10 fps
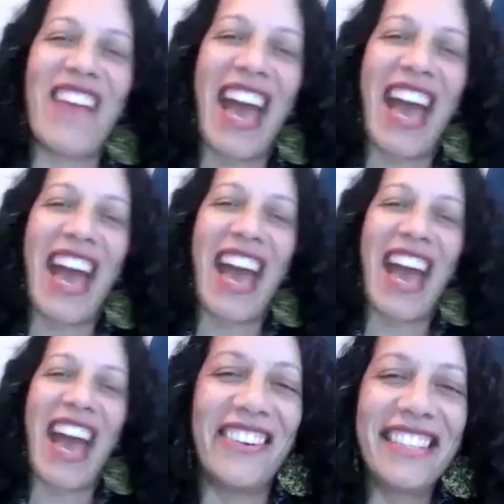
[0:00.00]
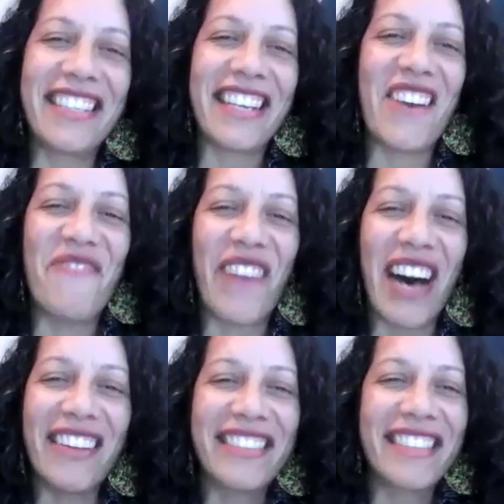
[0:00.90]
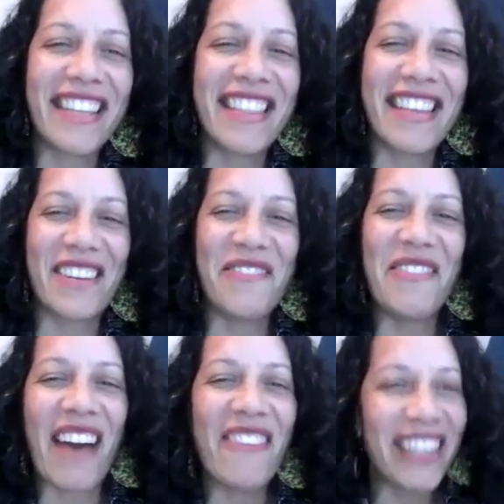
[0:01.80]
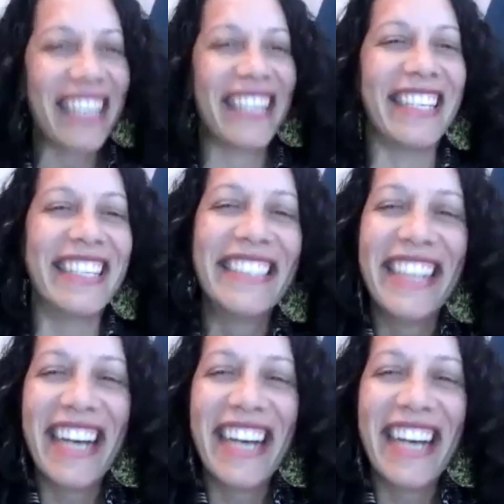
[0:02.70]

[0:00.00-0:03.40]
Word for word: back around about the Rim of Africa